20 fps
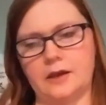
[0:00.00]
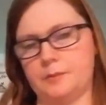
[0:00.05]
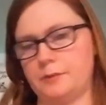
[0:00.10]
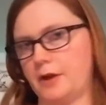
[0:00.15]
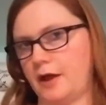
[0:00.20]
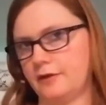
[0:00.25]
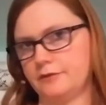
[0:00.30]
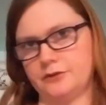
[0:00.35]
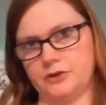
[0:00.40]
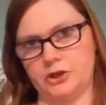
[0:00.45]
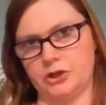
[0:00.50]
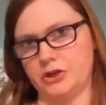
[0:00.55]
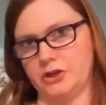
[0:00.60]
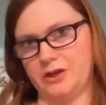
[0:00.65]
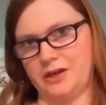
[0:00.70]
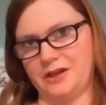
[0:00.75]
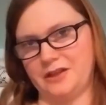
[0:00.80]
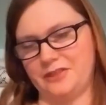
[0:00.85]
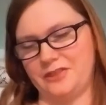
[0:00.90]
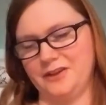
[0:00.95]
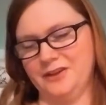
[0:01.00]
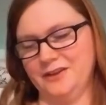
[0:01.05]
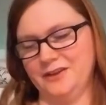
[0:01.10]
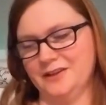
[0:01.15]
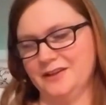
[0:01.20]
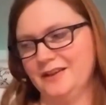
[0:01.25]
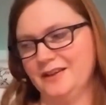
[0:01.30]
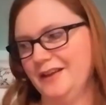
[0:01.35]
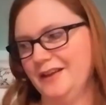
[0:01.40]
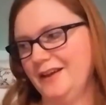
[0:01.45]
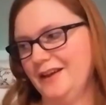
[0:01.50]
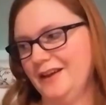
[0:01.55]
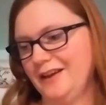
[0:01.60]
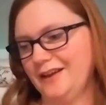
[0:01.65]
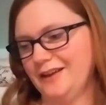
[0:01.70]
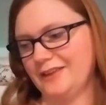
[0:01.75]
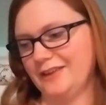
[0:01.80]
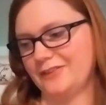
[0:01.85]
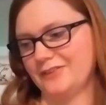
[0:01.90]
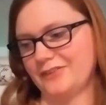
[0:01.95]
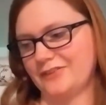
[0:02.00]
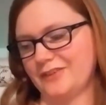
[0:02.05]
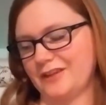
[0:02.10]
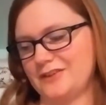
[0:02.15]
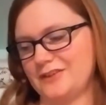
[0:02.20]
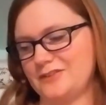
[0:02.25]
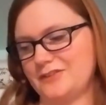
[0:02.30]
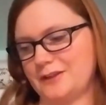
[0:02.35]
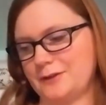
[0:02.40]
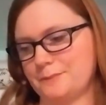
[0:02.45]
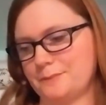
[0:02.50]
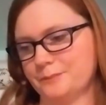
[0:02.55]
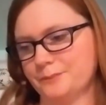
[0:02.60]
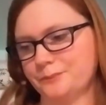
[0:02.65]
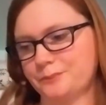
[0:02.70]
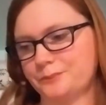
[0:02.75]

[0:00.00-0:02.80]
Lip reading: I'm not very good at the slicing.